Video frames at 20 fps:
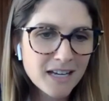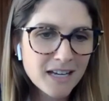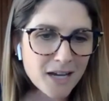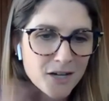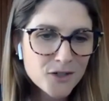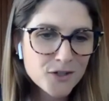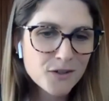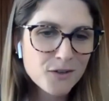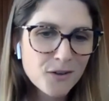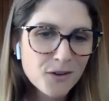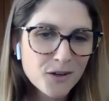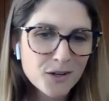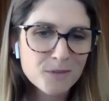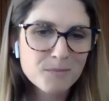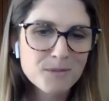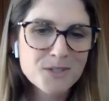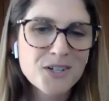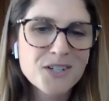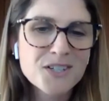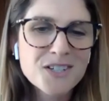the national
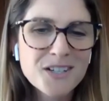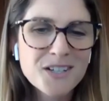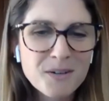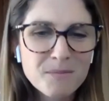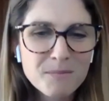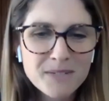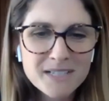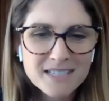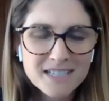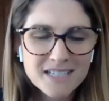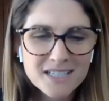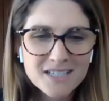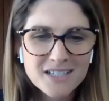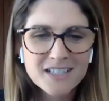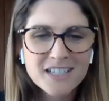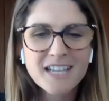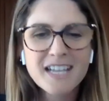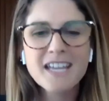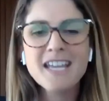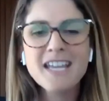arbitration
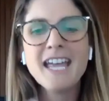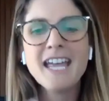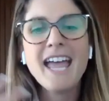competition,